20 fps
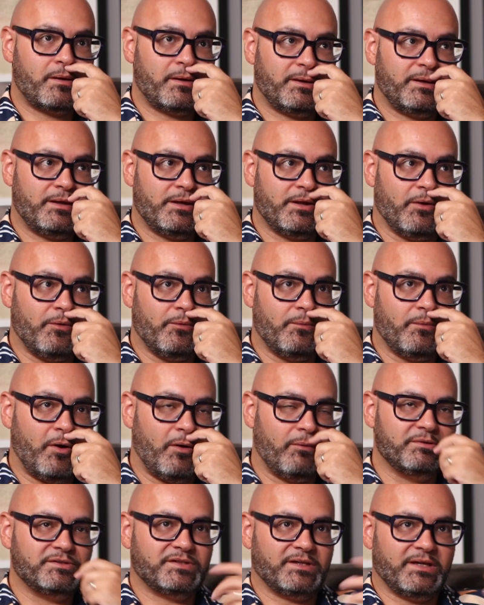You know,
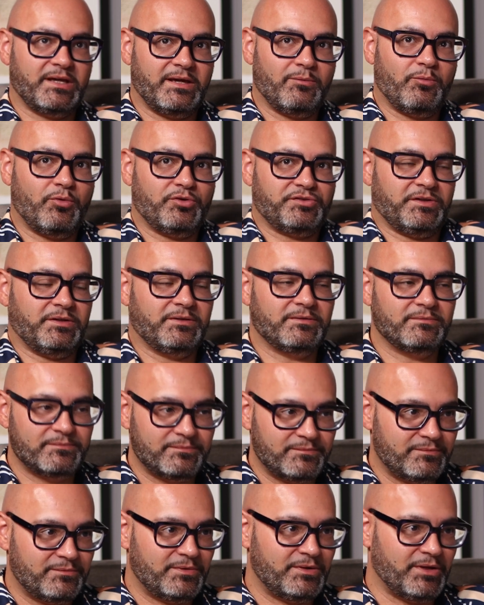obviously it wasn't,
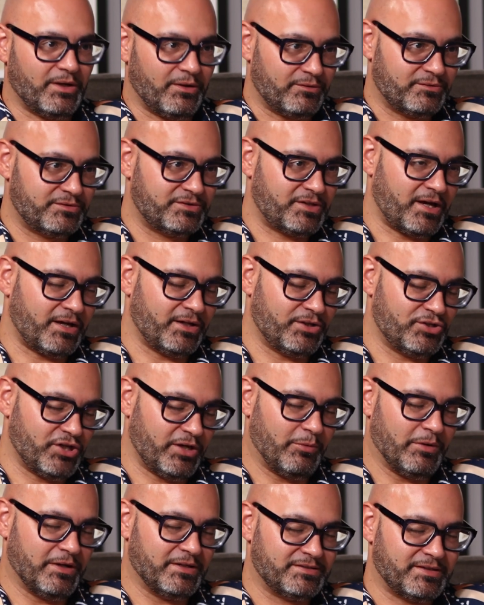you know, tongue in
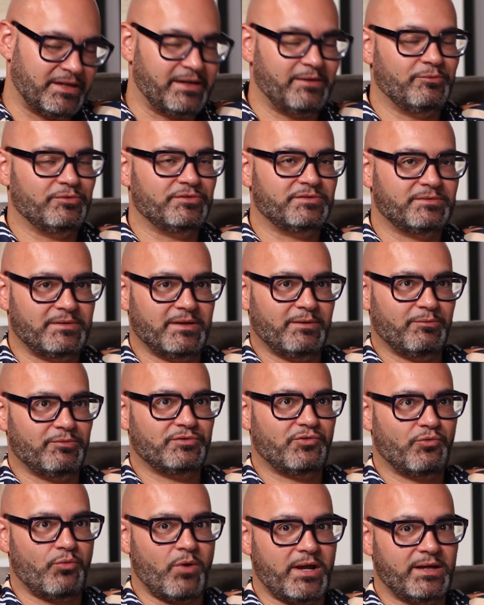cheek when I say it was
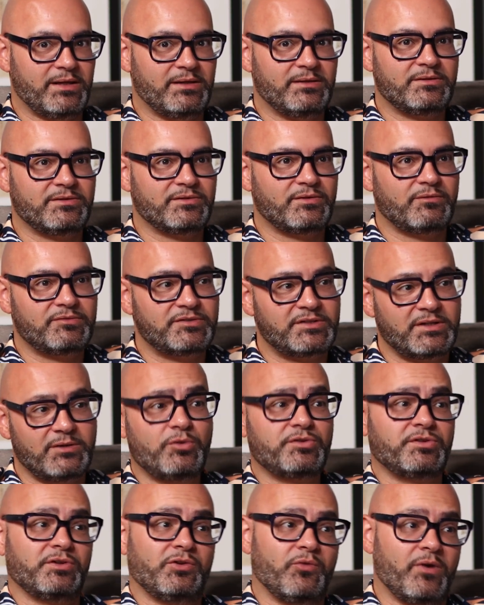great, because obviously it
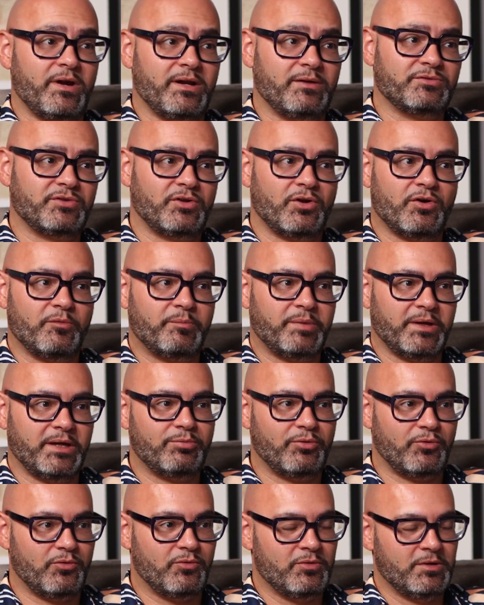wasn't great. There was a lot of
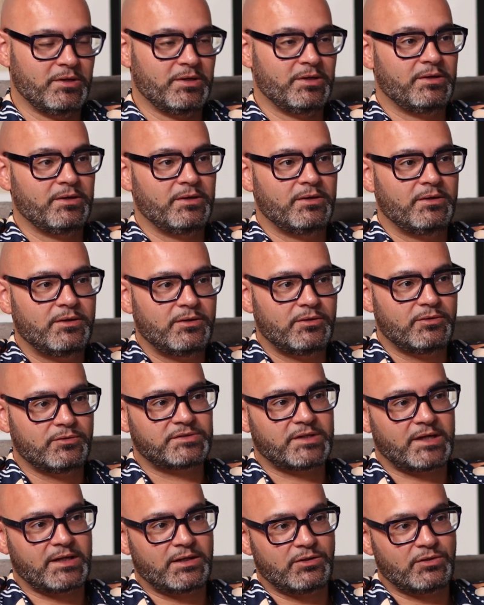people who
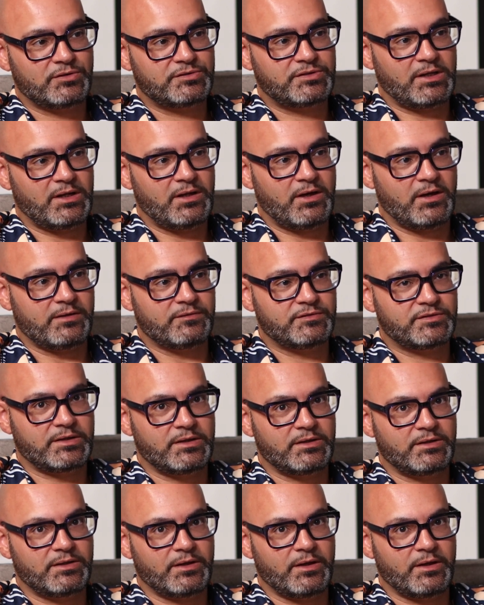sadly lost their lives, and